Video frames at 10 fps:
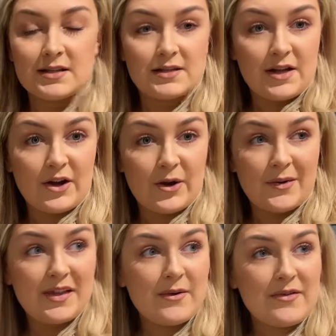So I
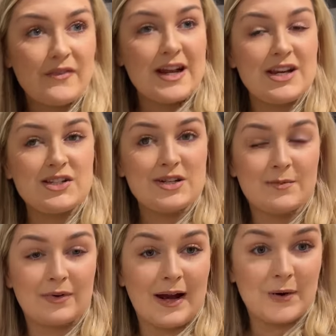think we finished
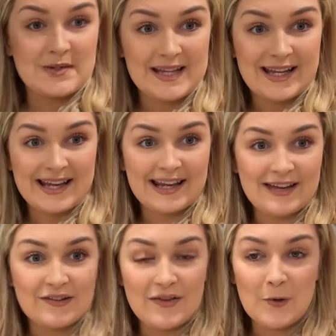
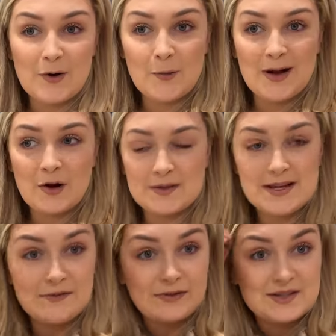browsing, filming all my
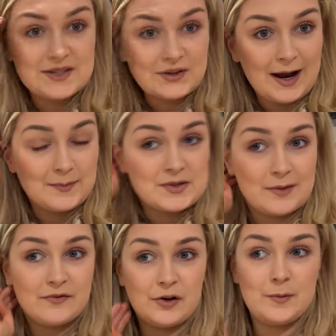content for Instagram. So
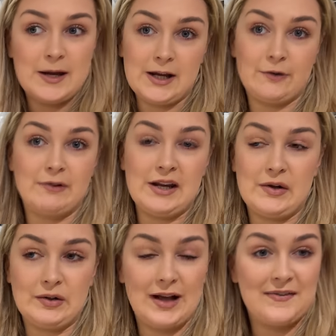I'm filming a
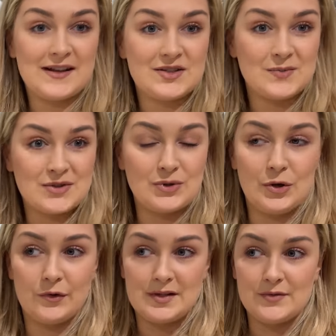reel and then some
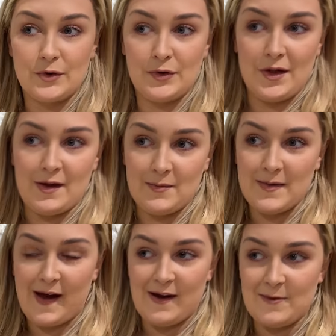stories for them.
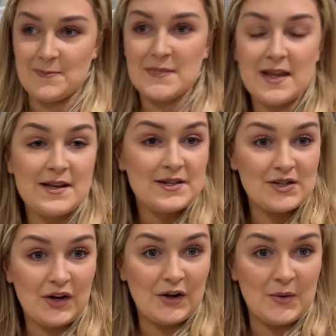Um,
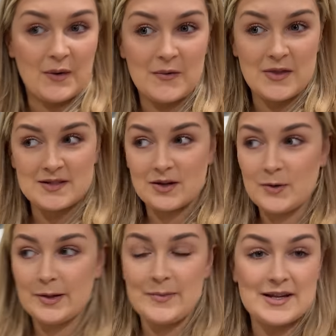so there's a
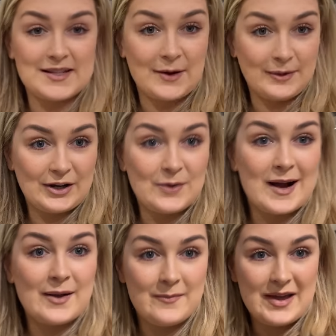couple of bits that I want to go
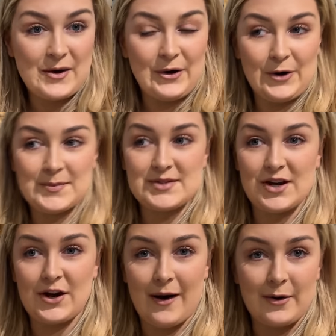back and pick up. So
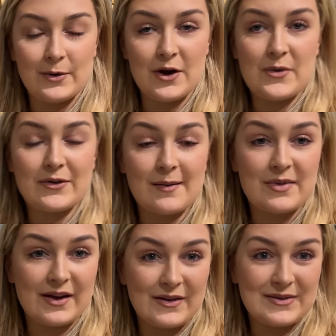I will go and grab
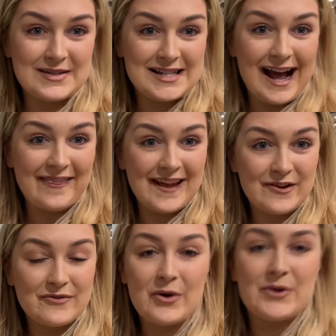those. And then
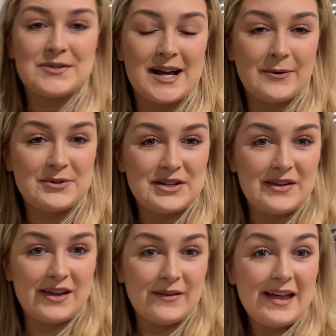of course I will do
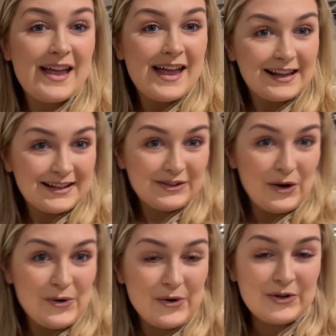you a little
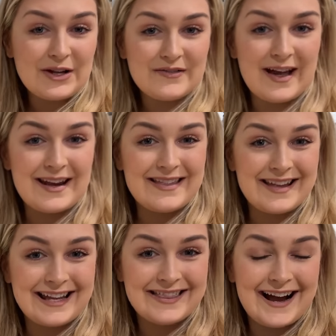haul of
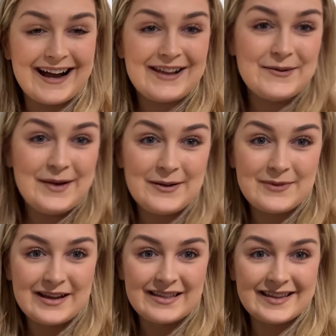anything that I come home with.